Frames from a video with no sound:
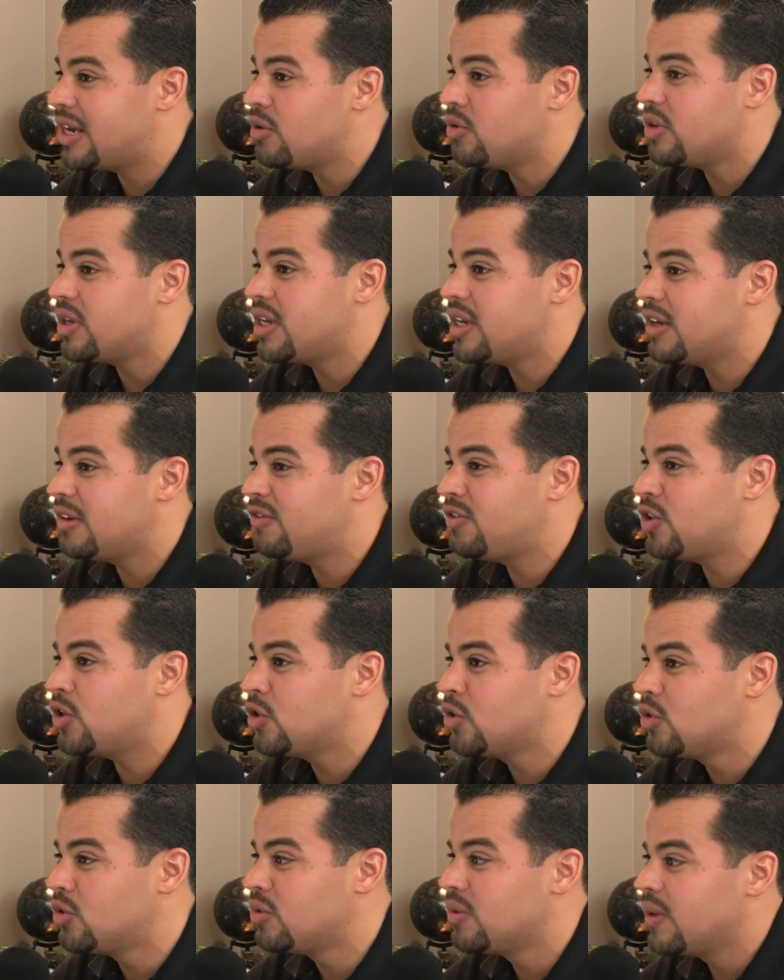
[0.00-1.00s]
it'll give
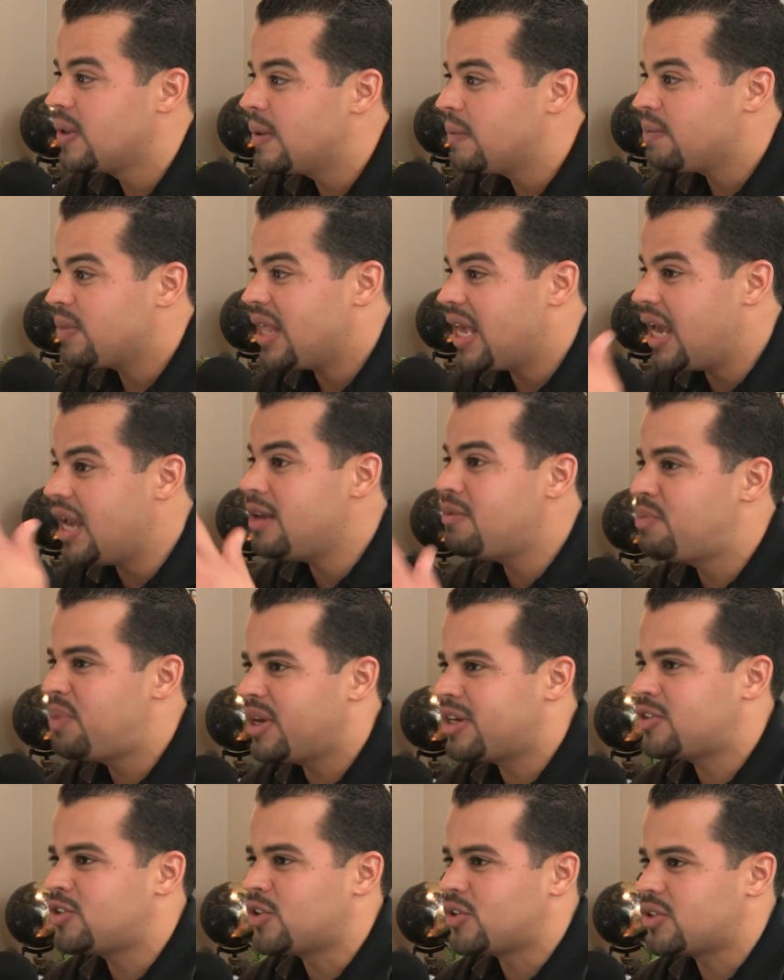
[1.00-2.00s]
you 8
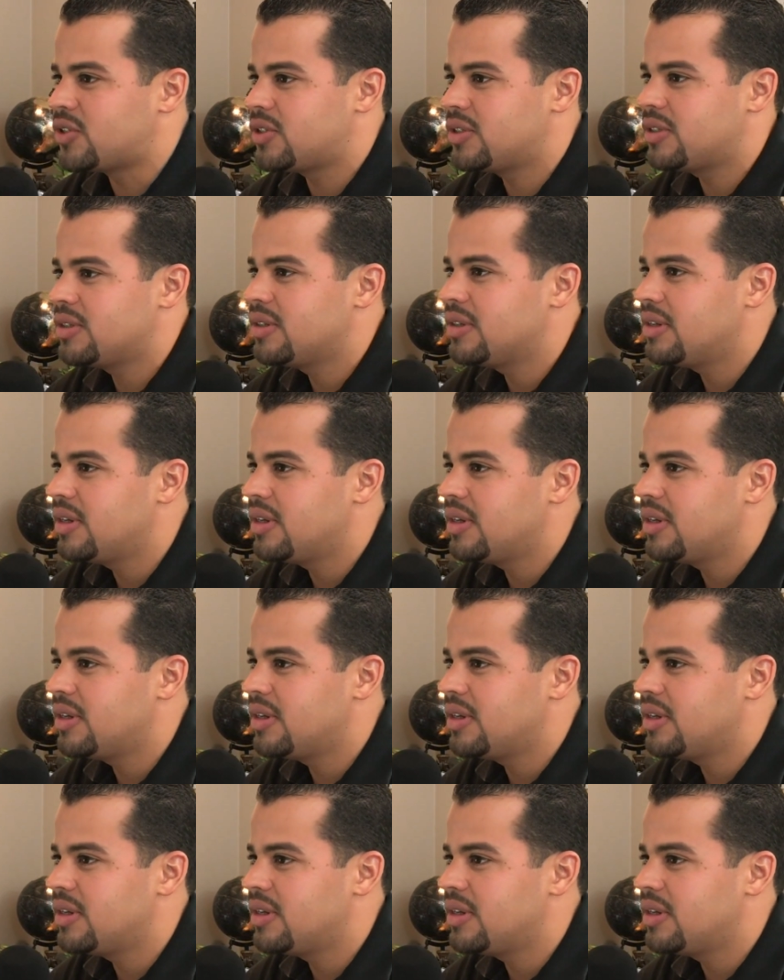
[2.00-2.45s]
pictures